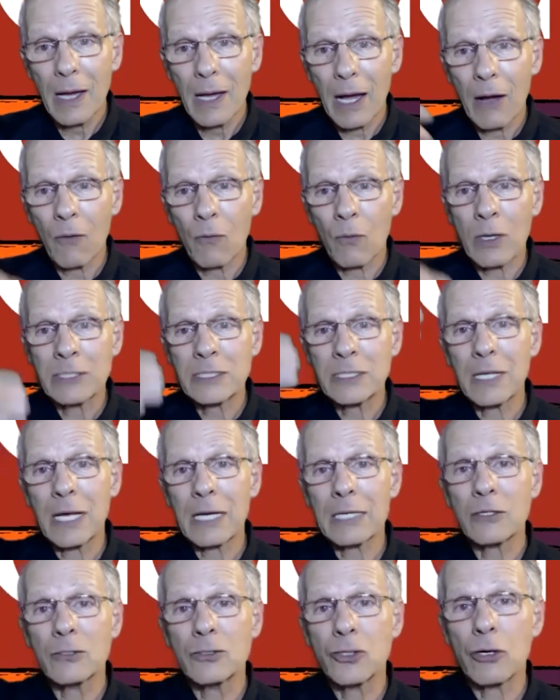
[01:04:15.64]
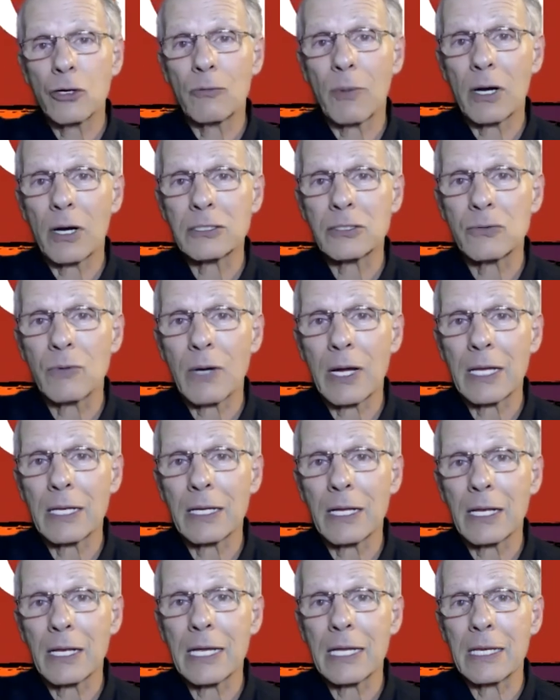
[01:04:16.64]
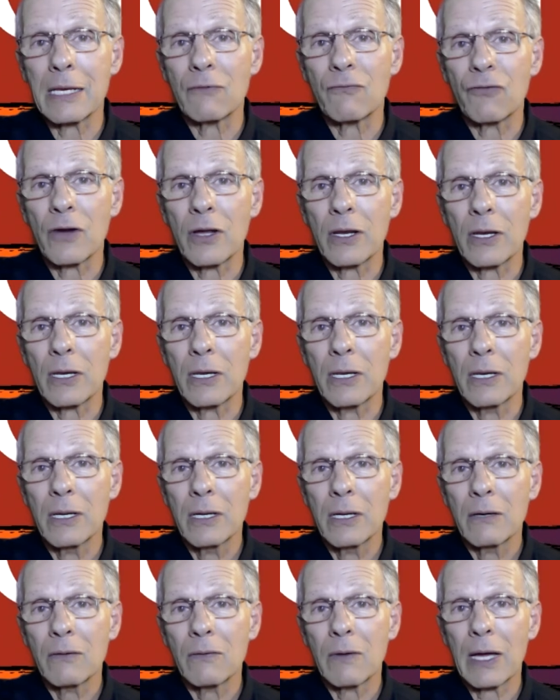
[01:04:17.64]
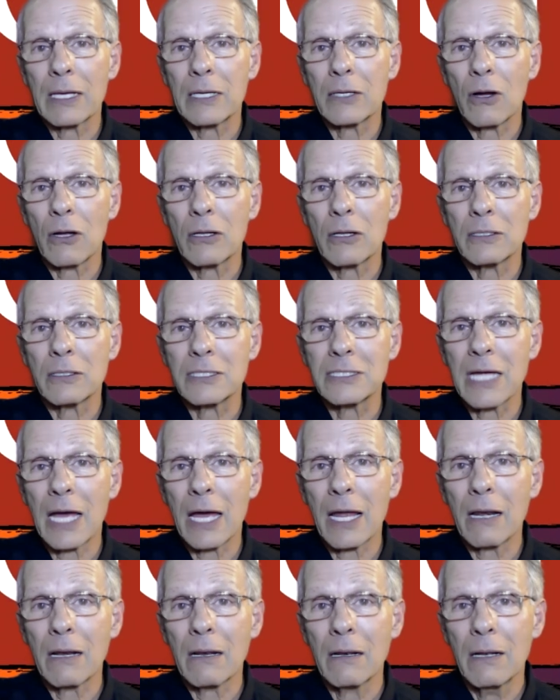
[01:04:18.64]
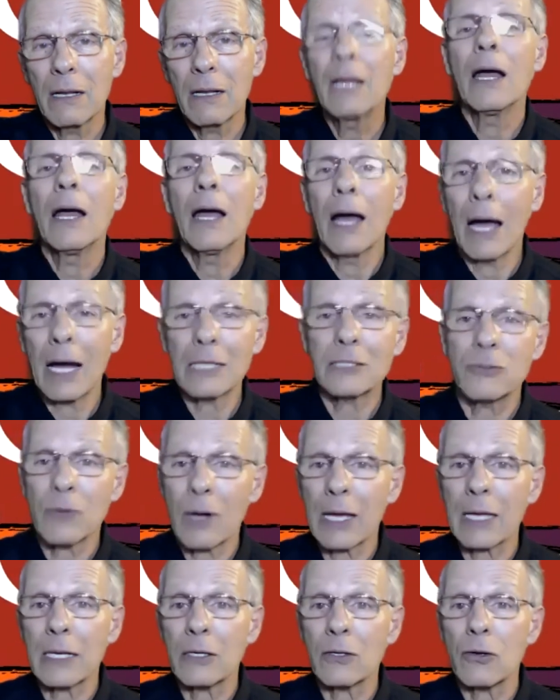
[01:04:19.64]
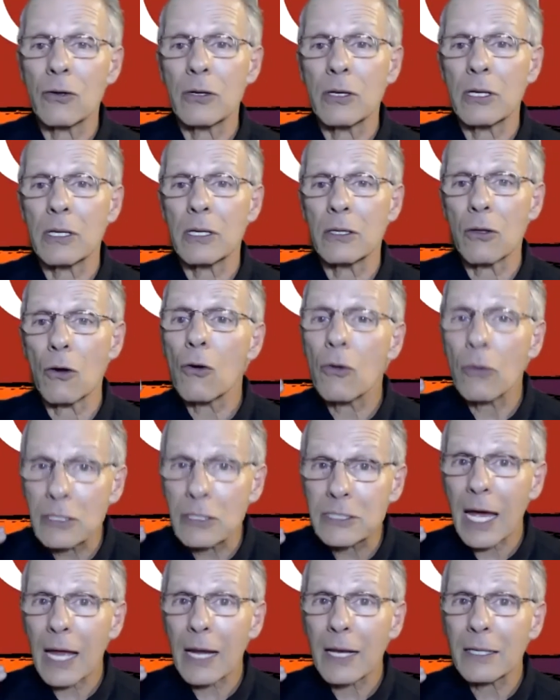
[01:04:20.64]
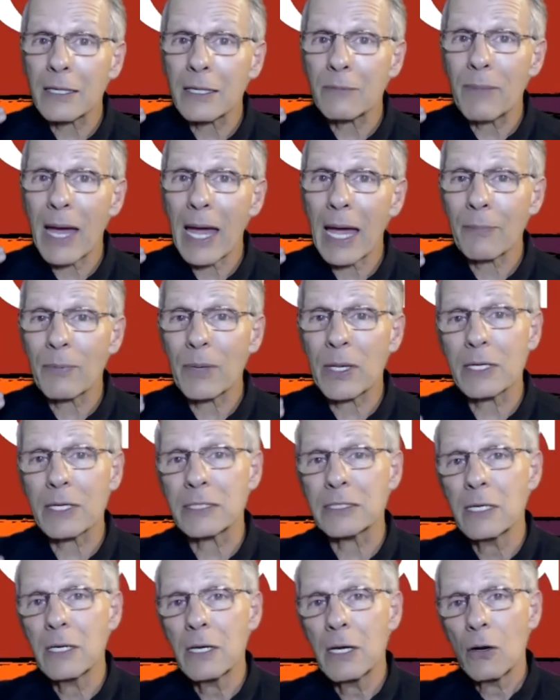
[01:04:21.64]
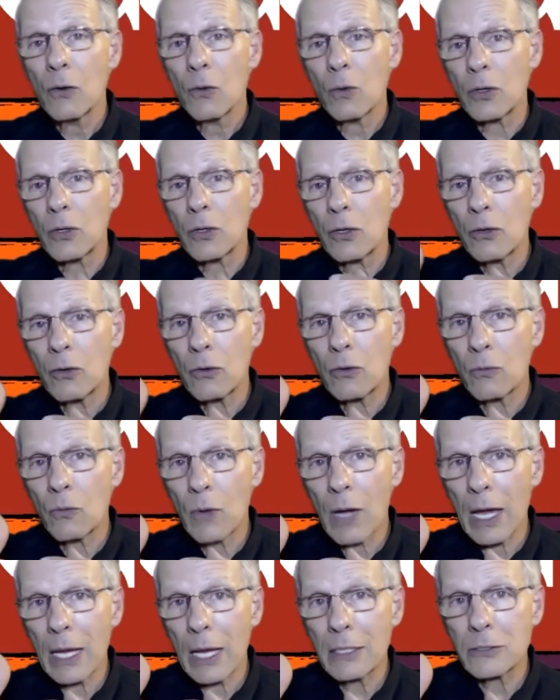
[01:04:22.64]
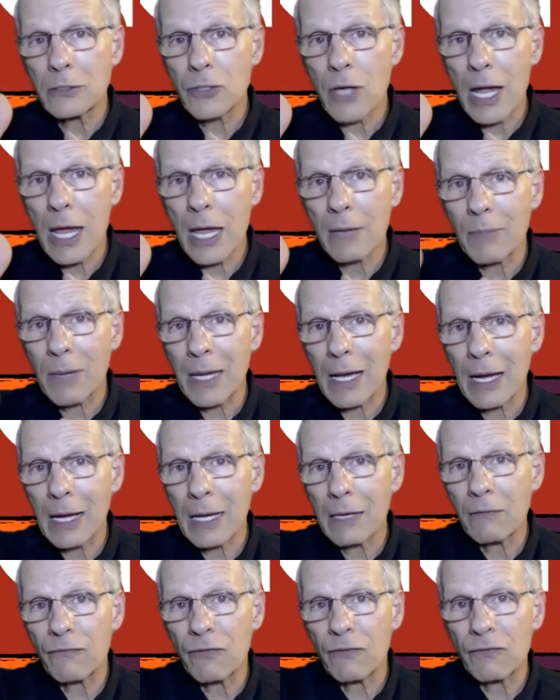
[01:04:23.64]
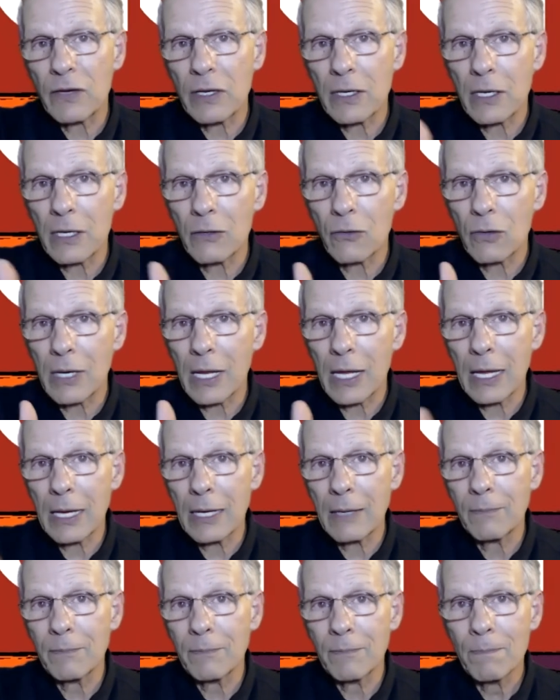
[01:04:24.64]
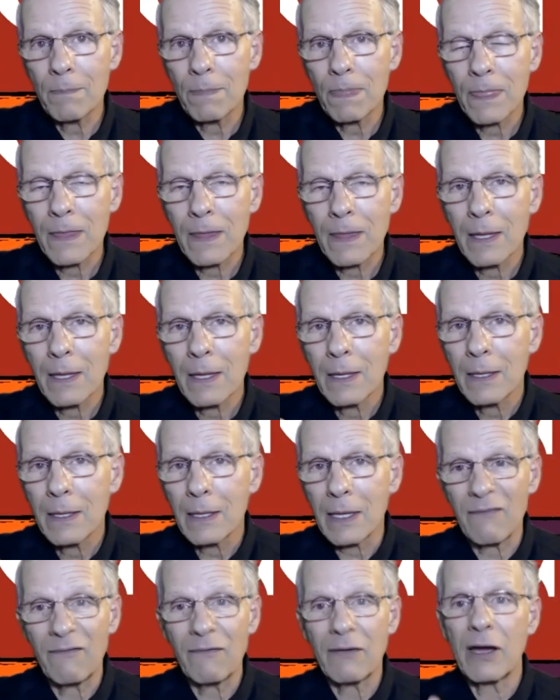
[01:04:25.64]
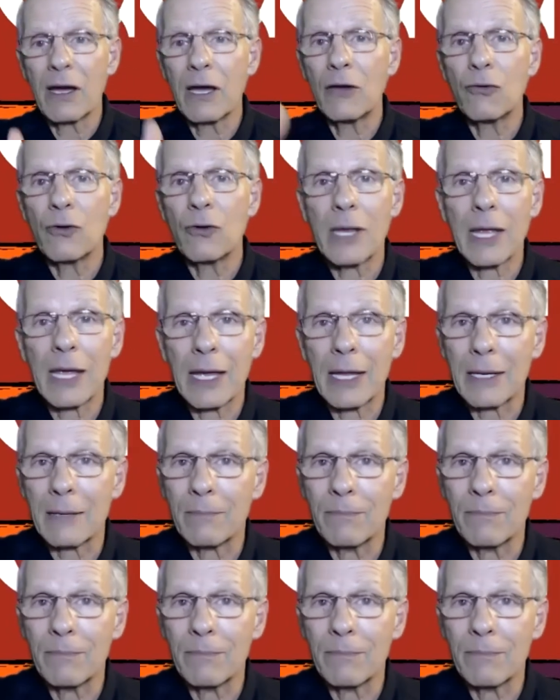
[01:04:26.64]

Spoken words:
Wasn't like the trail boss riding clean in front, riding tall in the saddle. I was riding dirty, low in the saddle in the back, because when you're riding drag behind 1,500 head, even 100 head,